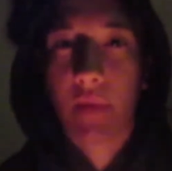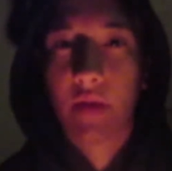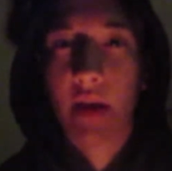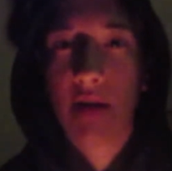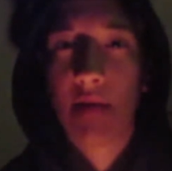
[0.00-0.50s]

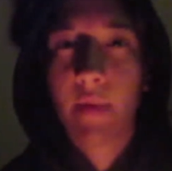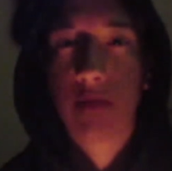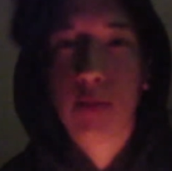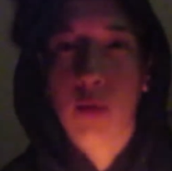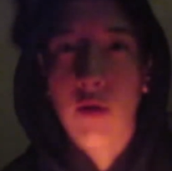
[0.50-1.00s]
there have been
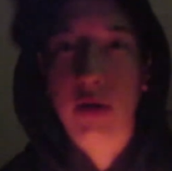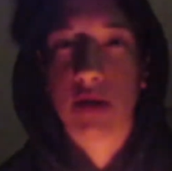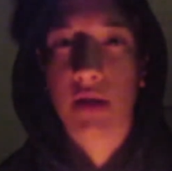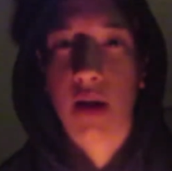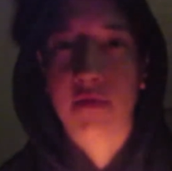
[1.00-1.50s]

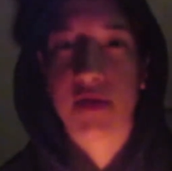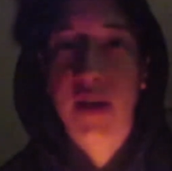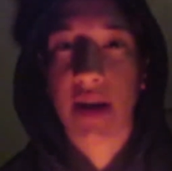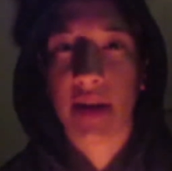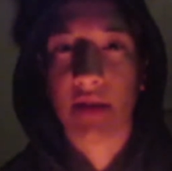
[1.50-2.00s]
reports of
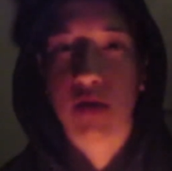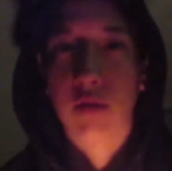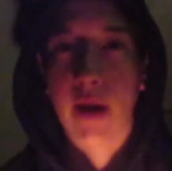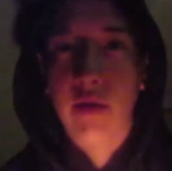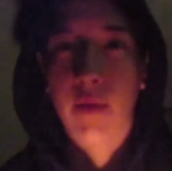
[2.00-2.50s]
sightings
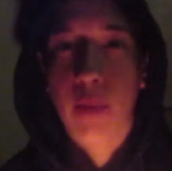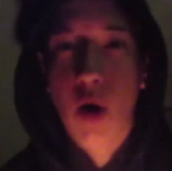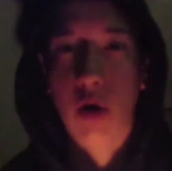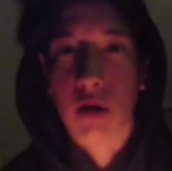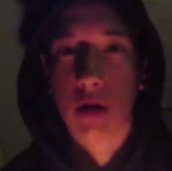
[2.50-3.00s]
around the
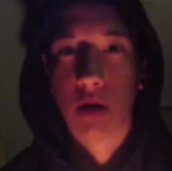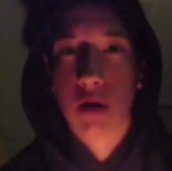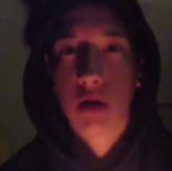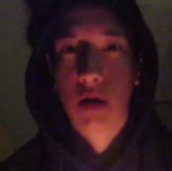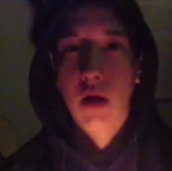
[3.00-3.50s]
park
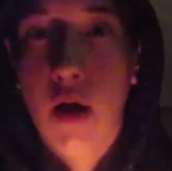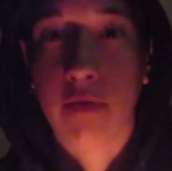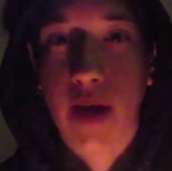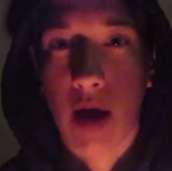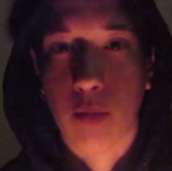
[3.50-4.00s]

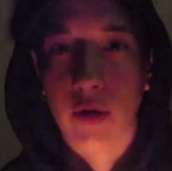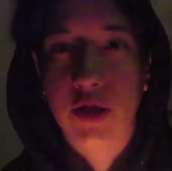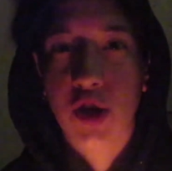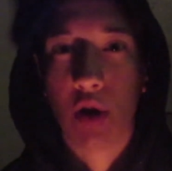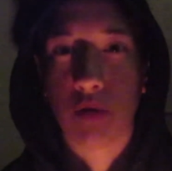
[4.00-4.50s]
of Cowboy
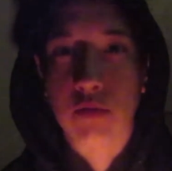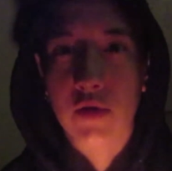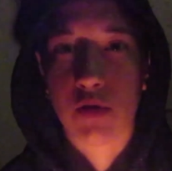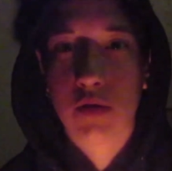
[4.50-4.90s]
Jones."